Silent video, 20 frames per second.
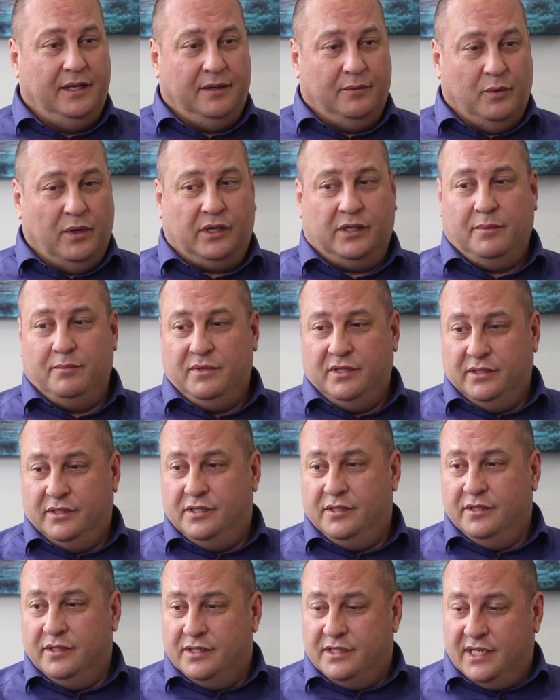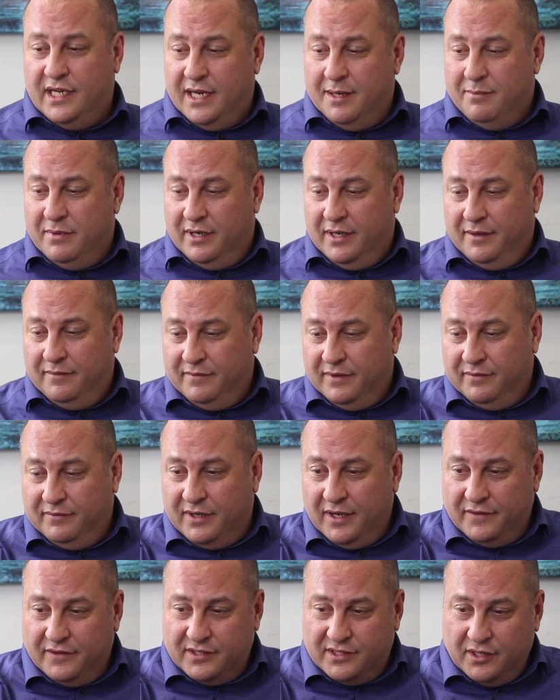welcome you to the team. And I've
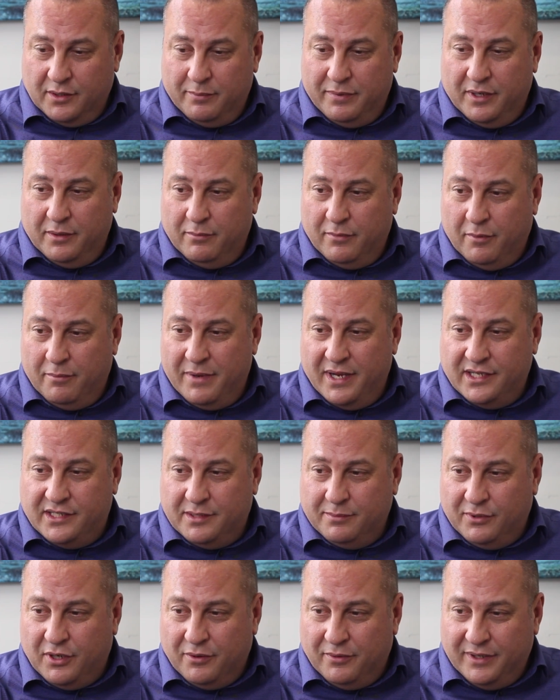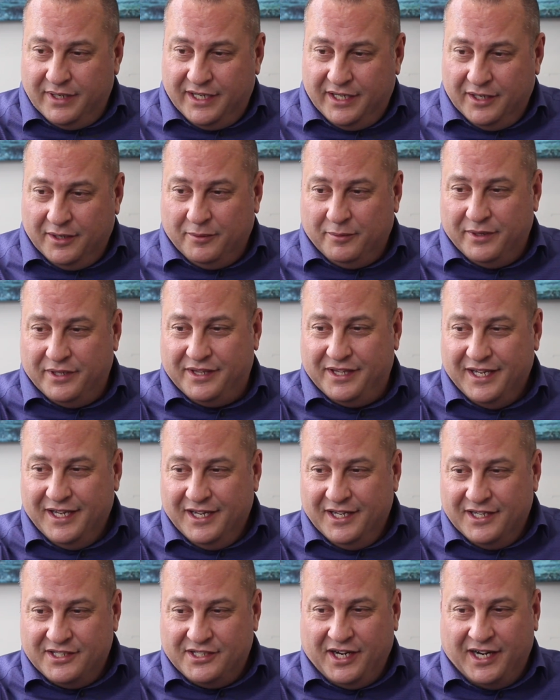got this little bit of momentum going here with
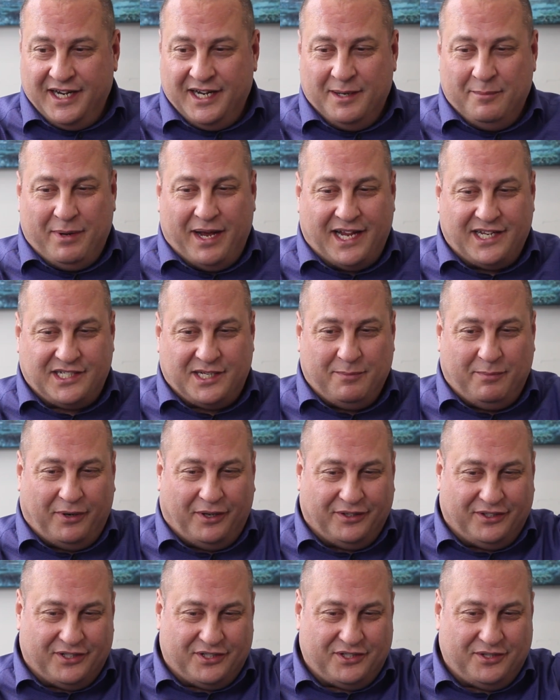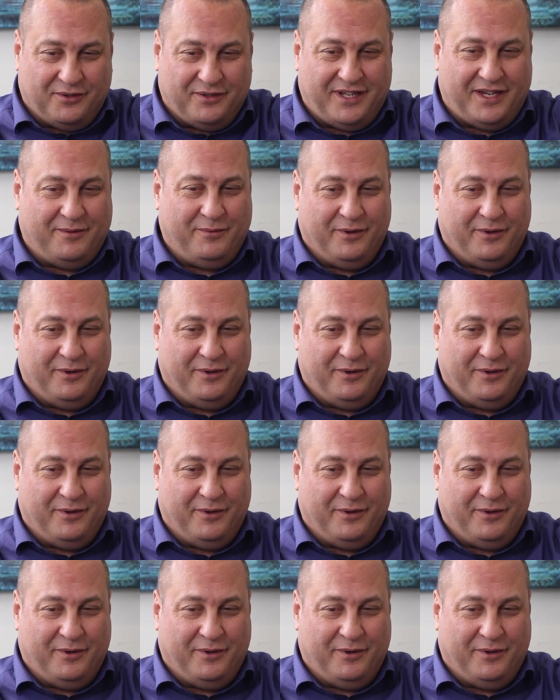signing a basketball to show that